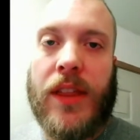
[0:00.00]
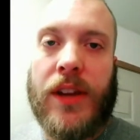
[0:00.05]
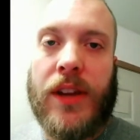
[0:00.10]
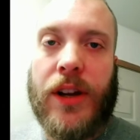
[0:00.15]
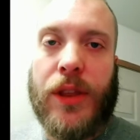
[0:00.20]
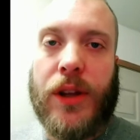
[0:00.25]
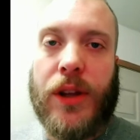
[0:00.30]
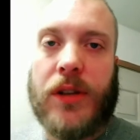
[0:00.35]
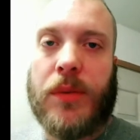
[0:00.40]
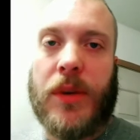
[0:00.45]
And then
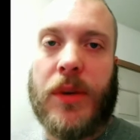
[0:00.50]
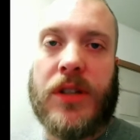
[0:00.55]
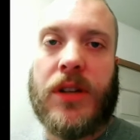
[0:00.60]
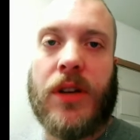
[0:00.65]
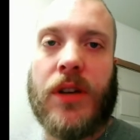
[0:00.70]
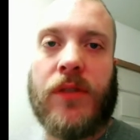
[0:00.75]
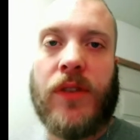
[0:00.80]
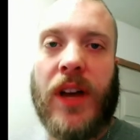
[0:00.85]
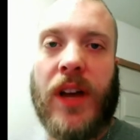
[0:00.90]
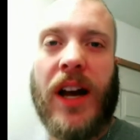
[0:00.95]
I thought to
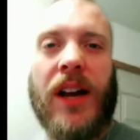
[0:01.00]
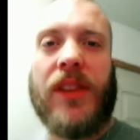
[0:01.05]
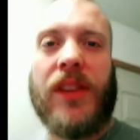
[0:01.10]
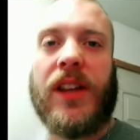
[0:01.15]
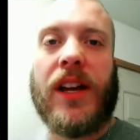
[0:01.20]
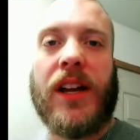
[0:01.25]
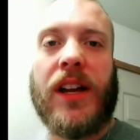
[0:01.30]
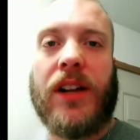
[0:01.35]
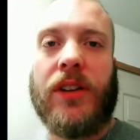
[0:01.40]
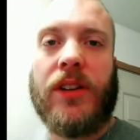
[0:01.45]
myself, how
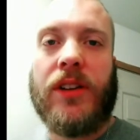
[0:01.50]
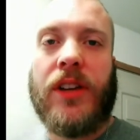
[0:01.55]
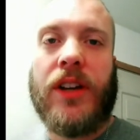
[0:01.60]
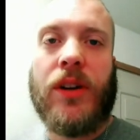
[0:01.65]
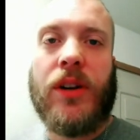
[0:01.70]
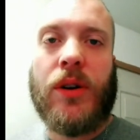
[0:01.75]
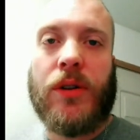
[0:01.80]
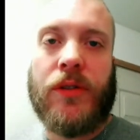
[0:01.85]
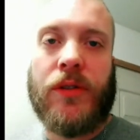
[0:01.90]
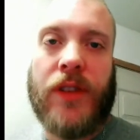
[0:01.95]
the hell do they
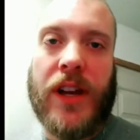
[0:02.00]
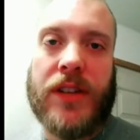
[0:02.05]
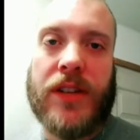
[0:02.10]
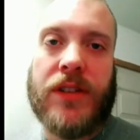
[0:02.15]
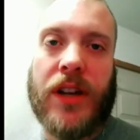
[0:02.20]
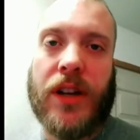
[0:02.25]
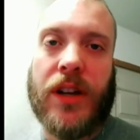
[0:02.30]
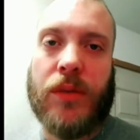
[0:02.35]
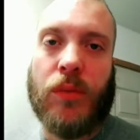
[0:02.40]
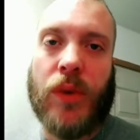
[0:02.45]
know how
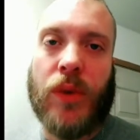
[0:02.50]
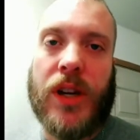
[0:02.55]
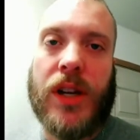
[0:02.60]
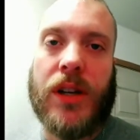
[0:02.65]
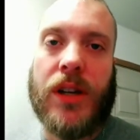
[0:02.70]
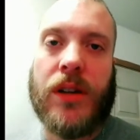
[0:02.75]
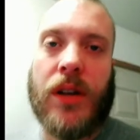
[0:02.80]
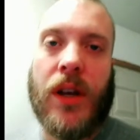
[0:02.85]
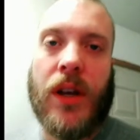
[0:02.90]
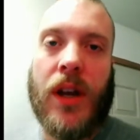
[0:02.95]
fast I can
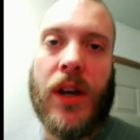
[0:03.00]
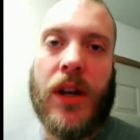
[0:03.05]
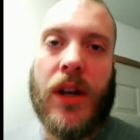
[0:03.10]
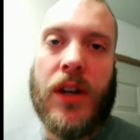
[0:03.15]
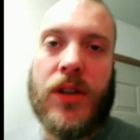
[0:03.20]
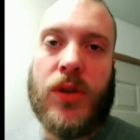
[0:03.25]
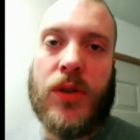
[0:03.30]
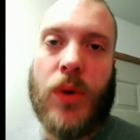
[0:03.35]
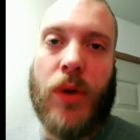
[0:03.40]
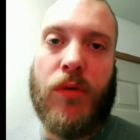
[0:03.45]
read?
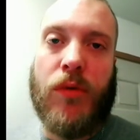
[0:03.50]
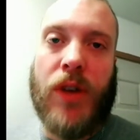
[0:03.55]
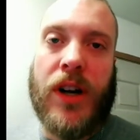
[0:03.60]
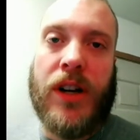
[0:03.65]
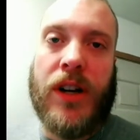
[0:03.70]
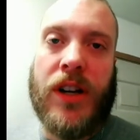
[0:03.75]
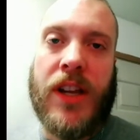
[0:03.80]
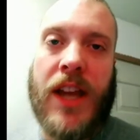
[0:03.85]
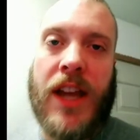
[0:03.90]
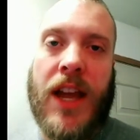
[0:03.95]
So I read
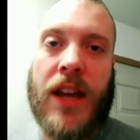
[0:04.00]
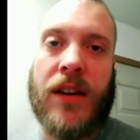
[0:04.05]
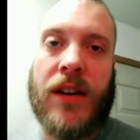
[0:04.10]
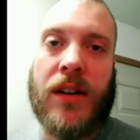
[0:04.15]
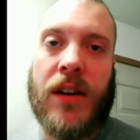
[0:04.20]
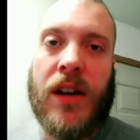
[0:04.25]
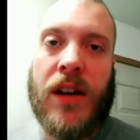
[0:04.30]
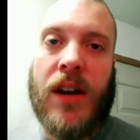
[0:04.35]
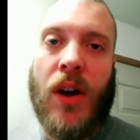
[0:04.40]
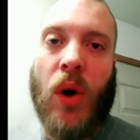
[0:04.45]
it
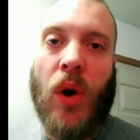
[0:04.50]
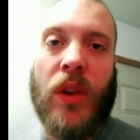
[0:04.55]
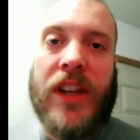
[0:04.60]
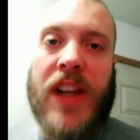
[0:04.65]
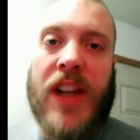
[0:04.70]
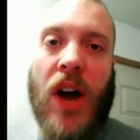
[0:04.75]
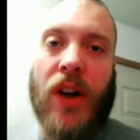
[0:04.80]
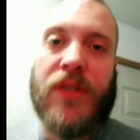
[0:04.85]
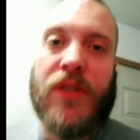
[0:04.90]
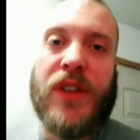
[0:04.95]
again.
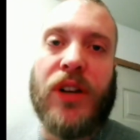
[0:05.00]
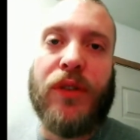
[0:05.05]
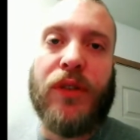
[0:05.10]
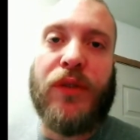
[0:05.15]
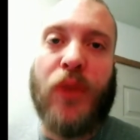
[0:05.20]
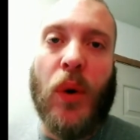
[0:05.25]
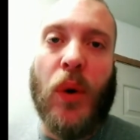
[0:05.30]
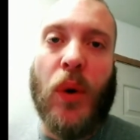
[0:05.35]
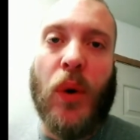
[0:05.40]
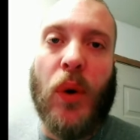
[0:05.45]
Only now I've killed
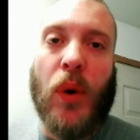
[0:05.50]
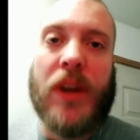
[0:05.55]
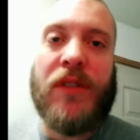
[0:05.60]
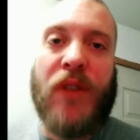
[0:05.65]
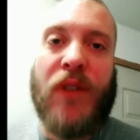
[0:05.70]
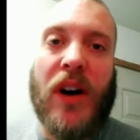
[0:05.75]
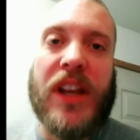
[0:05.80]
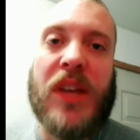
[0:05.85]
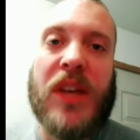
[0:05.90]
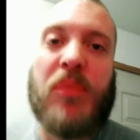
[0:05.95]
40
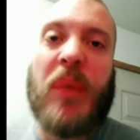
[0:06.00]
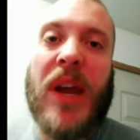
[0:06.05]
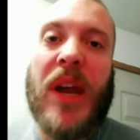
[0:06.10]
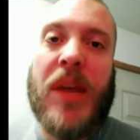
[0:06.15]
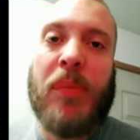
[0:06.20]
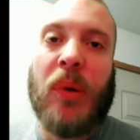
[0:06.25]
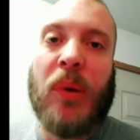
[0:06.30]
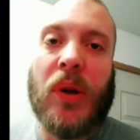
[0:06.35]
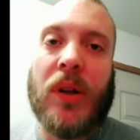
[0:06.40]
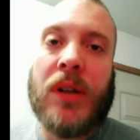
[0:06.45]
fucking
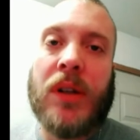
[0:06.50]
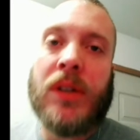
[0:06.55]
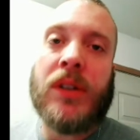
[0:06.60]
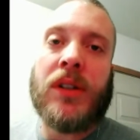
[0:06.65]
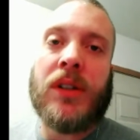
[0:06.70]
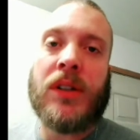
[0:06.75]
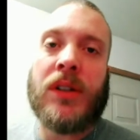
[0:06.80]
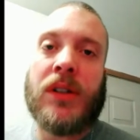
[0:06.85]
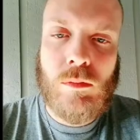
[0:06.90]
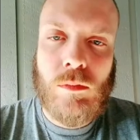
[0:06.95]
people!
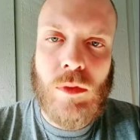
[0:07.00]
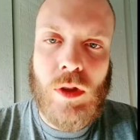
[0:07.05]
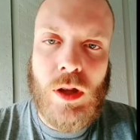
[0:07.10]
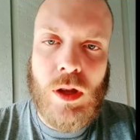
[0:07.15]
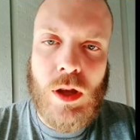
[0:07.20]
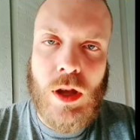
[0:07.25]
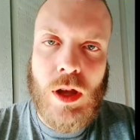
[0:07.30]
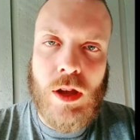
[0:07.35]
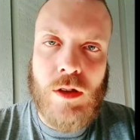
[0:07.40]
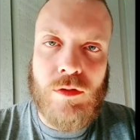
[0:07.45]

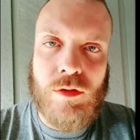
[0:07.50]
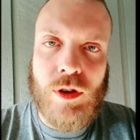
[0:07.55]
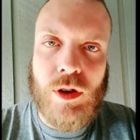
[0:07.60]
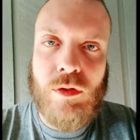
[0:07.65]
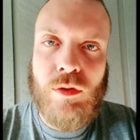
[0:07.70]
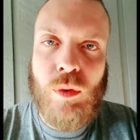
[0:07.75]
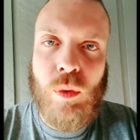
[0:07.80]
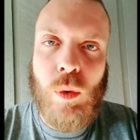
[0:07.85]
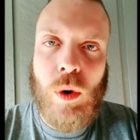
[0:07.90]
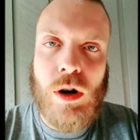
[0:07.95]
Have you
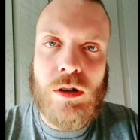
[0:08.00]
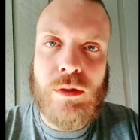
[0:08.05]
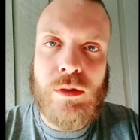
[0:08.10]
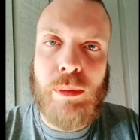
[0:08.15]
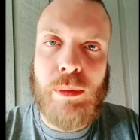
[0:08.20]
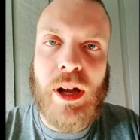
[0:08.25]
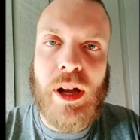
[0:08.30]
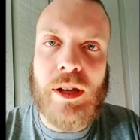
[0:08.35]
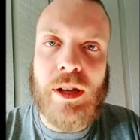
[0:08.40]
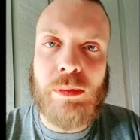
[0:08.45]
ever walked
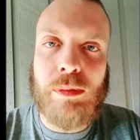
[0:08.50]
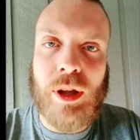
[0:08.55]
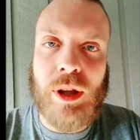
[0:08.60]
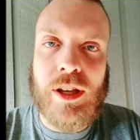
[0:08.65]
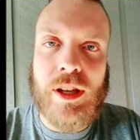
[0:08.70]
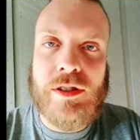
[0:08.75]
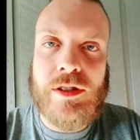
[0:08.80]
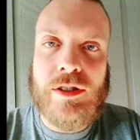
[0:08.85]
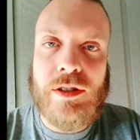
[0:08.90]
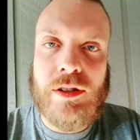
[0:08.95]
by a
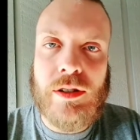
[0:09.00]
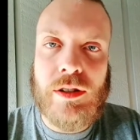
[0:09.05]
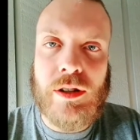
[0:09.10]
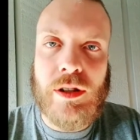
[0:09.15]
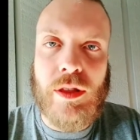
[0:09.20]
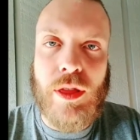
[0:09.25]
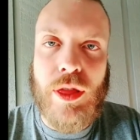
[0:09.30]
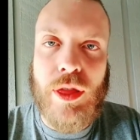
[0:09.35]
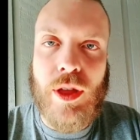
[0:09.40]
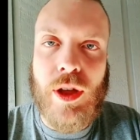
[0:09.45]
place
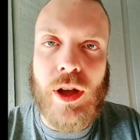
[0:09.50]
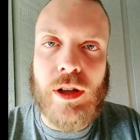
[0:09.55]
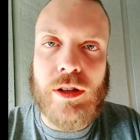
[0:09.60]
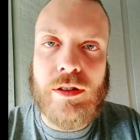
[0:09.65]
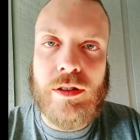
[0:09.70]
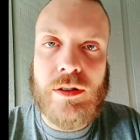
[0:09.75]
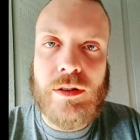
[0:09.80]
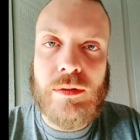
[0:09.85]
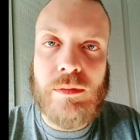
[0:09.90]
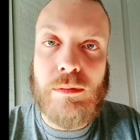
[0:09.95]
and
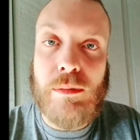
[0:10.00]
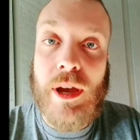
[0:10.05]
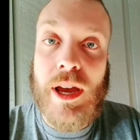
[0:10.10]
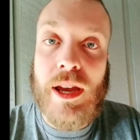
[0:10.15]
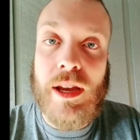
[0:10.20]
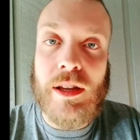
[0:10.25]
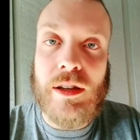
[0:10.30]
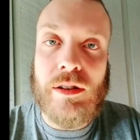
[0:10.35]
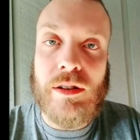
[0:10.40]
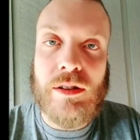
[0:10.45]
thought,
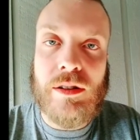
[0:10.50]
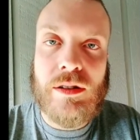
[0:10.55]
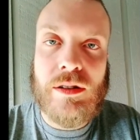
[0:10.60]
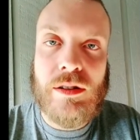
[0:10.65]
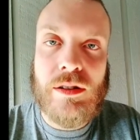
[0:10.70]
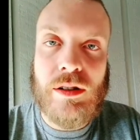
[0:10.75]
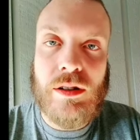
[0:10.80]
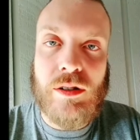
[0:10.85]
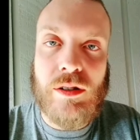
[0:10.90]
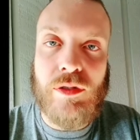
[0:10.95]
man,
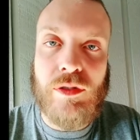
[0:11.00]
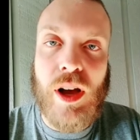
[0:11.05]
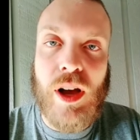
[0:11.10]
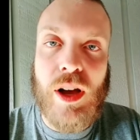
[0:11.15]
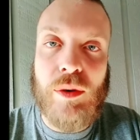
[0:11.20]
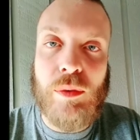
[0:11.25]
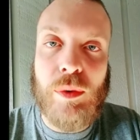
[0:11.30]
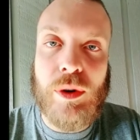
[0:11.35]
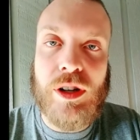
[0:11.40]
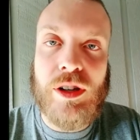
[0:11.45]
if
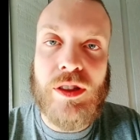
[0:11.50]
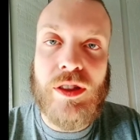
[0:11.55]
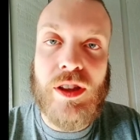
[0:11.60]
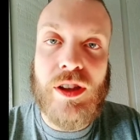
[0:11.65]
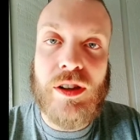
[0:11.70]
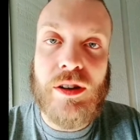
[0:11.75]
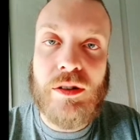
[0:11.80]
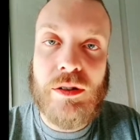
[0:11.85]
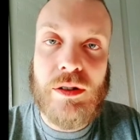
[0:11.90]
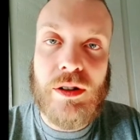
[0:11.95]
I went in
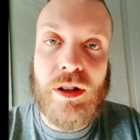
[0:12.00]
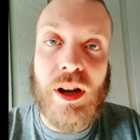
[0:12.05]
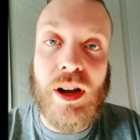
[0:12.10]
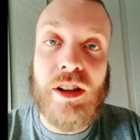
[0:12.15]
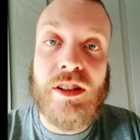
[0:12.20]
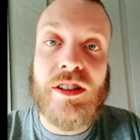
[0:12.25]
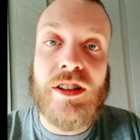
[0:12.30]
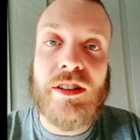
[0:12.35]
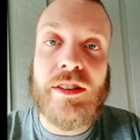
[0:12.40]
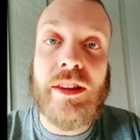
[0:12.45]
there,
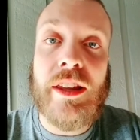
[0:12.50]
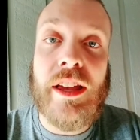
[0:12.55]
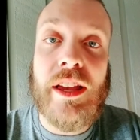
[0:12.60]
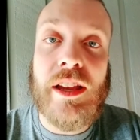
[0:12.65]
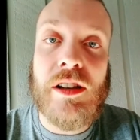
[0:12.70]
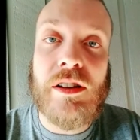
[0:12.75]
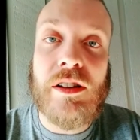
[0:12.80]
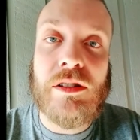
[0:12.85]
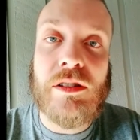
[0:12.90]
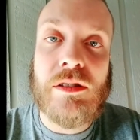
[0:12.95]
I'd get
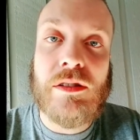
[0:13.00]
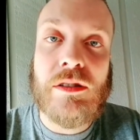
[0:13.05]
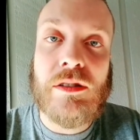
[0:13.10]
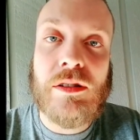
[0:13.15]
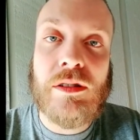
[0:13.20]
laid?